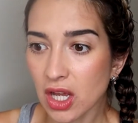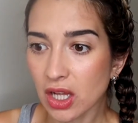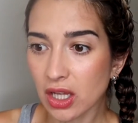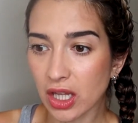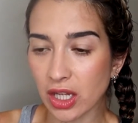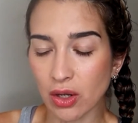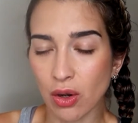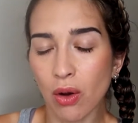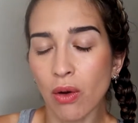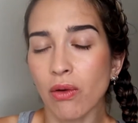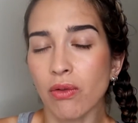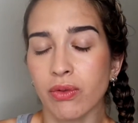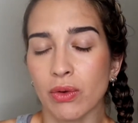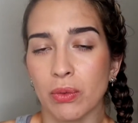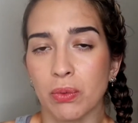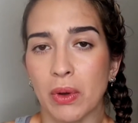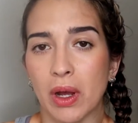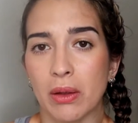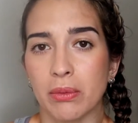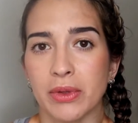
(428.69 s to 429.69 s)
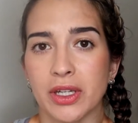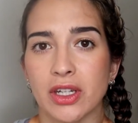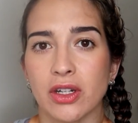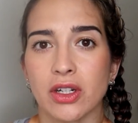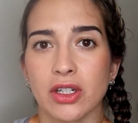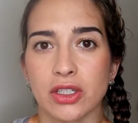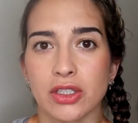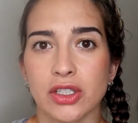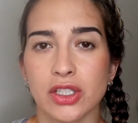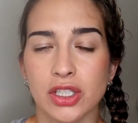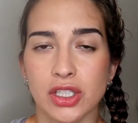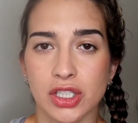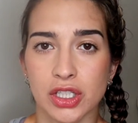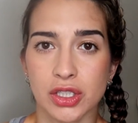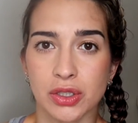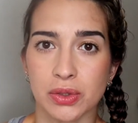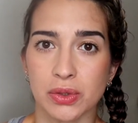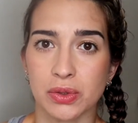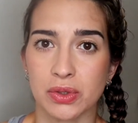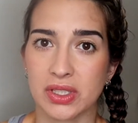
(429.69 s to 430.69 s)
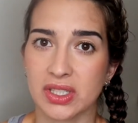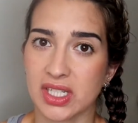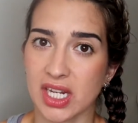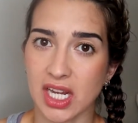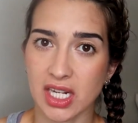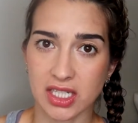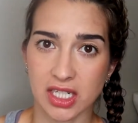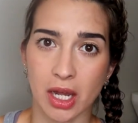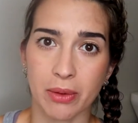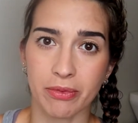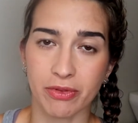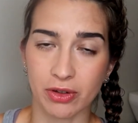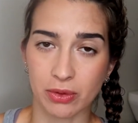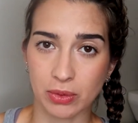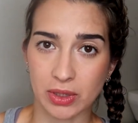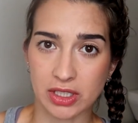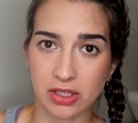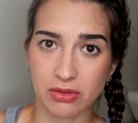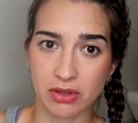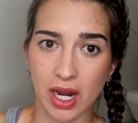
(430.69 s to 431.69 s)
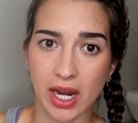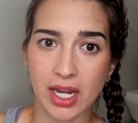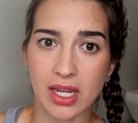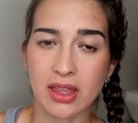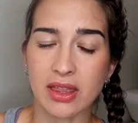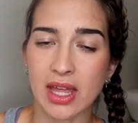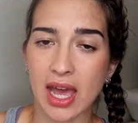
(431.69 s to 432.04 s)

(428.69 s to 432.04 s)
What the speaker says: like overwhelming urge to stand up for what's right,